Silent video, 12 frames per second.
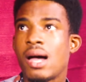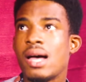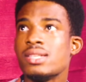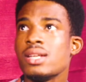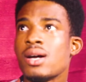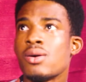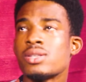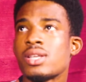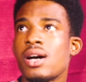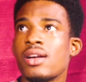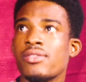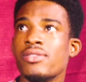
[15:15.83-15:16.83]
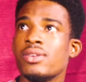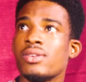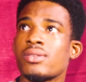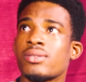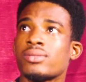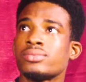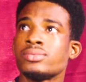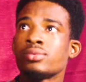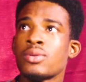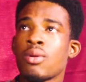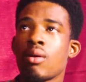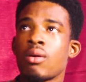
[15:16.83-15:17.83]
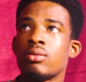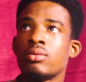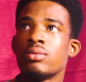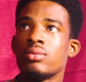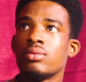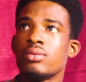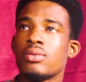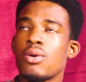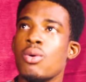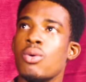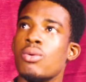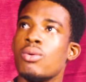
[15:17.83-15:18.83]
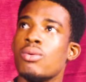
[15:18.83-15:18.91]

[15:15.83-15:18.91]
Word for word: I said I was hungry. Don't you have manners at all? Oh.